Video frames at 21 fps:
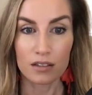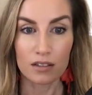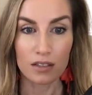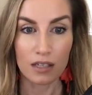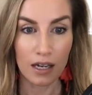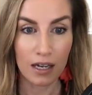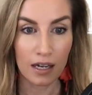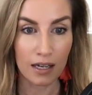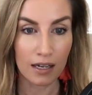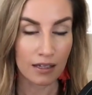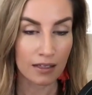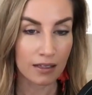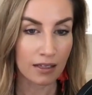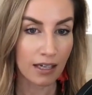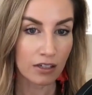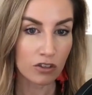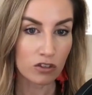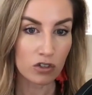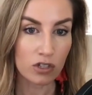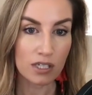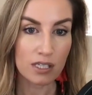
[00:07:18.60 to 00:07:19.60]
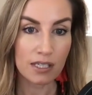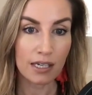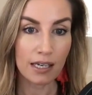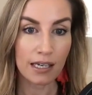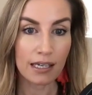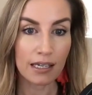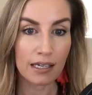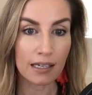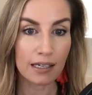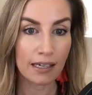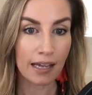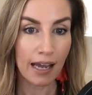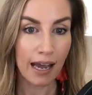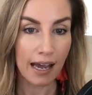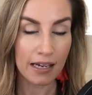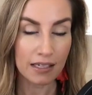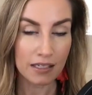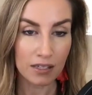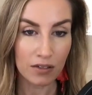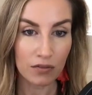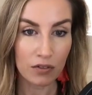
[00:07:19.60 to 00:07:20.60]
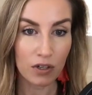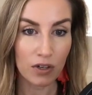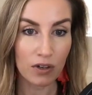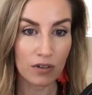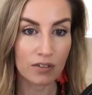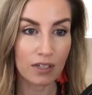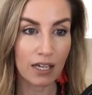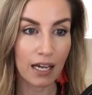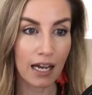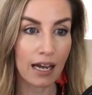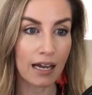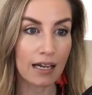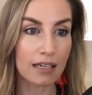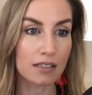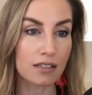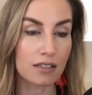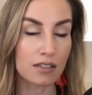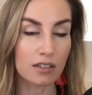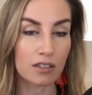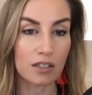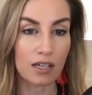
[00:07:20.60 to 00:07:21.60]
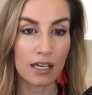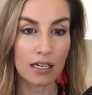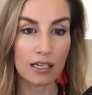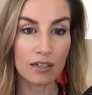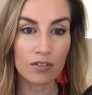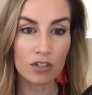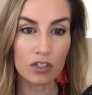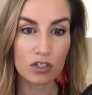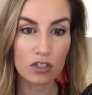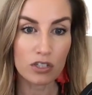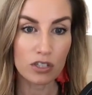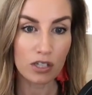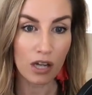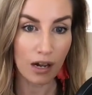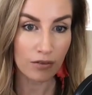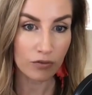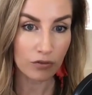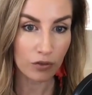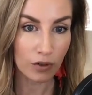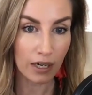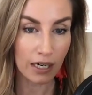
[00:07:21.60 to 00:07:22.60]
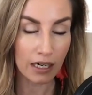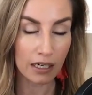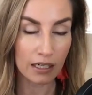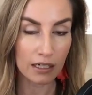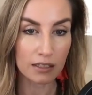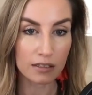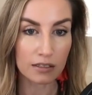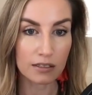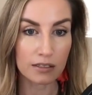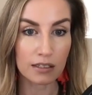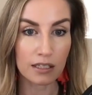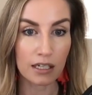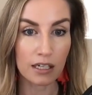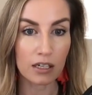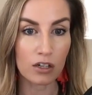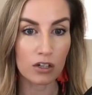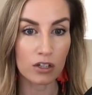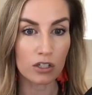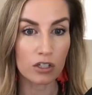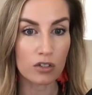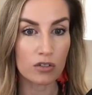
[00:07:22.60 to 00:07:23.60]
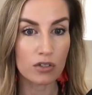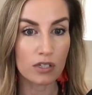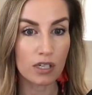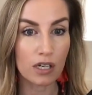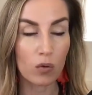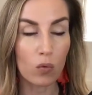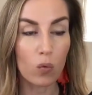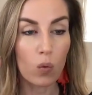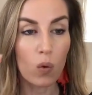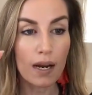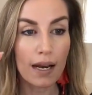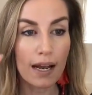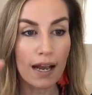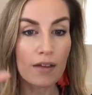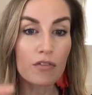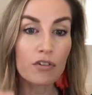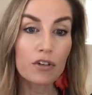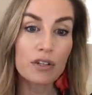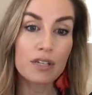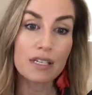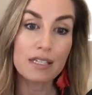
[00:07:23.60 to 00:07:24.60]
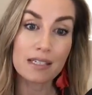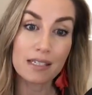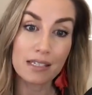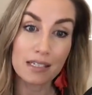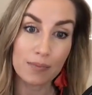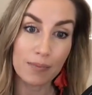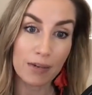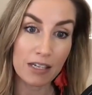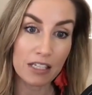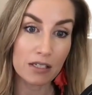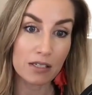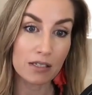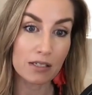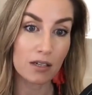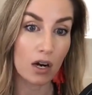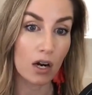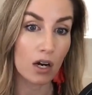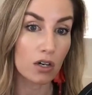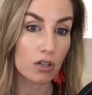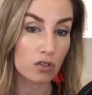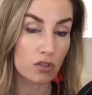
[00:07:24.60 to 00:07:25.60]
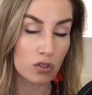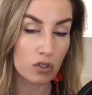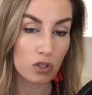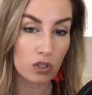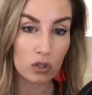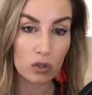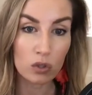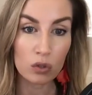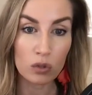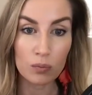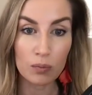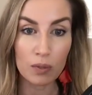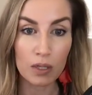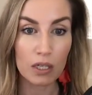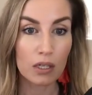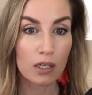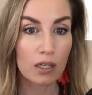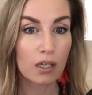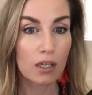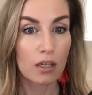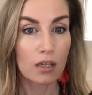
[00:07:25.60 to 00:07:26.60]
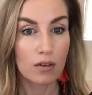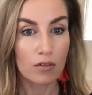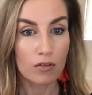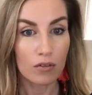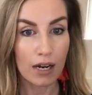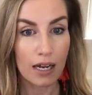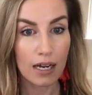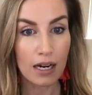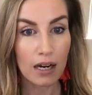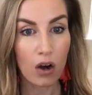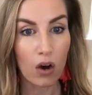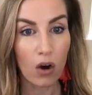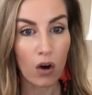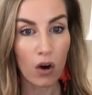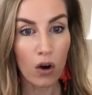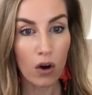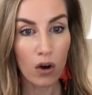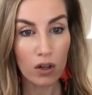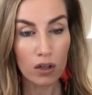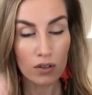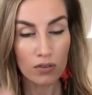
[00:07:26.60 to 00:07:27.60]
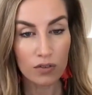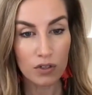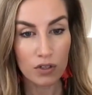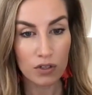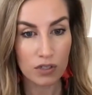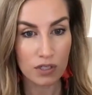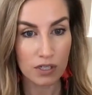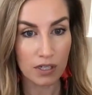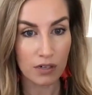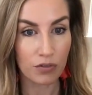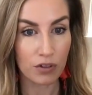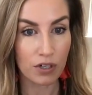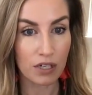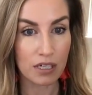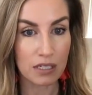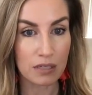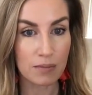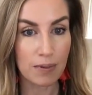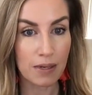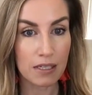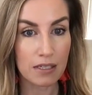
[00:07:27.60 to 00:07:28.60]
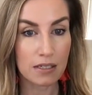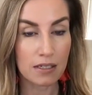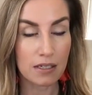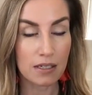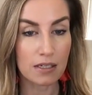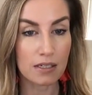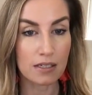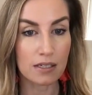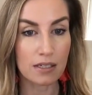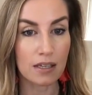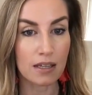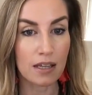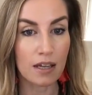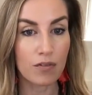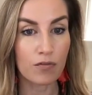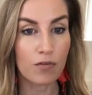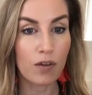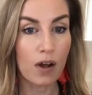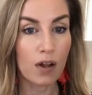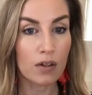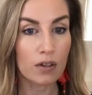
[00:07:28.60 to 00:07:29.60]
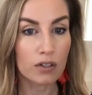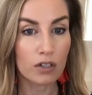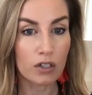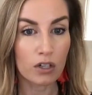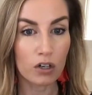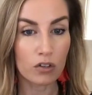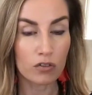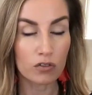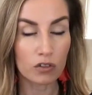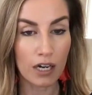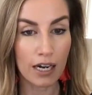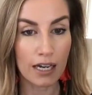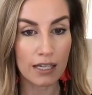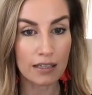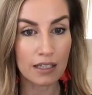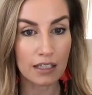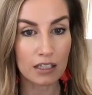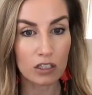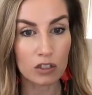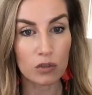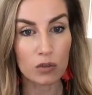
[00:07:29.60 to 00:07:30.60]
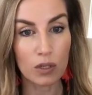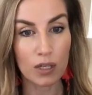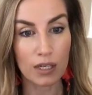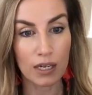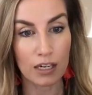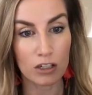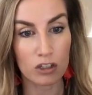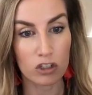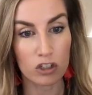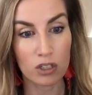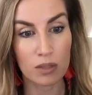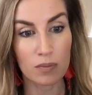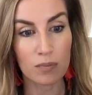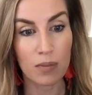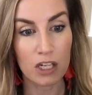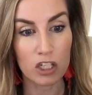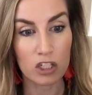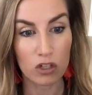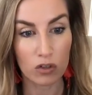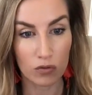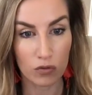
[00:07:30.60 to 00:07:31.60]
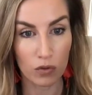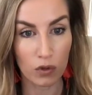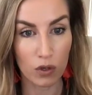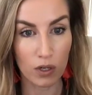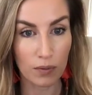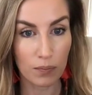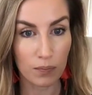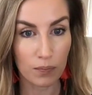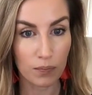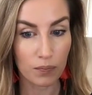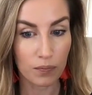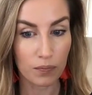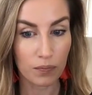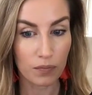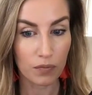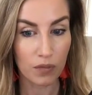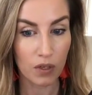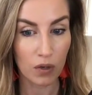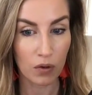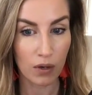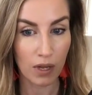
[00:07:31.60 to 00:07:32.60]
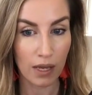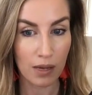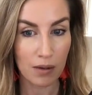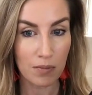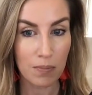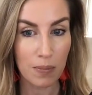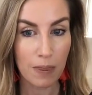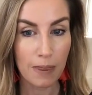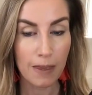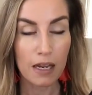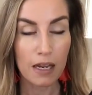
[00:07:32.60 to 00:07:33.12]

electricity, gas if you have gas, any of your softwares that you're using, whatever these expenses are, Zoom, right? All of those different expenses that fall under overhead that you can actually budget for. Okay.